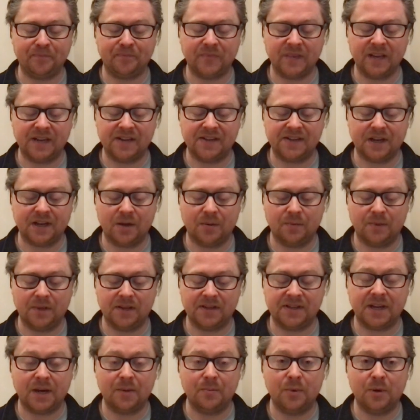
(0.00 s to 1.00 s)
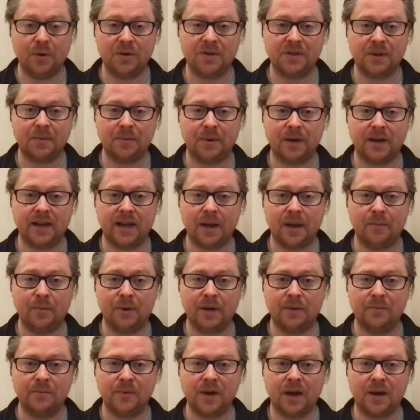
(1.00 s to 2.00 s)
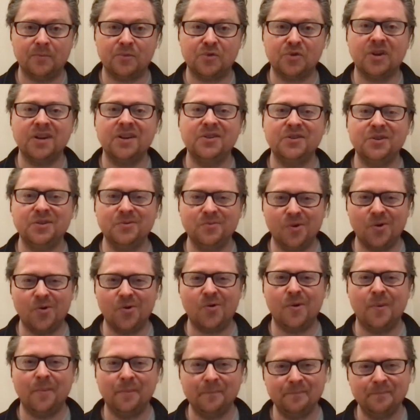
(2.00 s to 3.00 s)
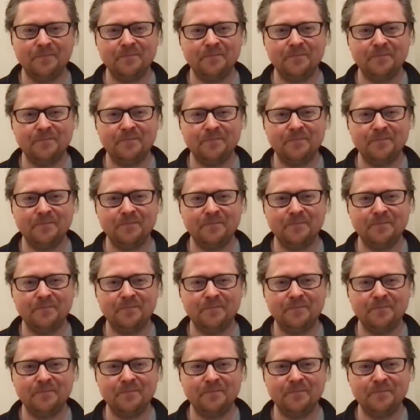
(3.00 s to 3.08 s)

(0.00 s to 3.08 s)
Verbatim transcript: that's how that's how booked up I am. But I'm I'm trying to do more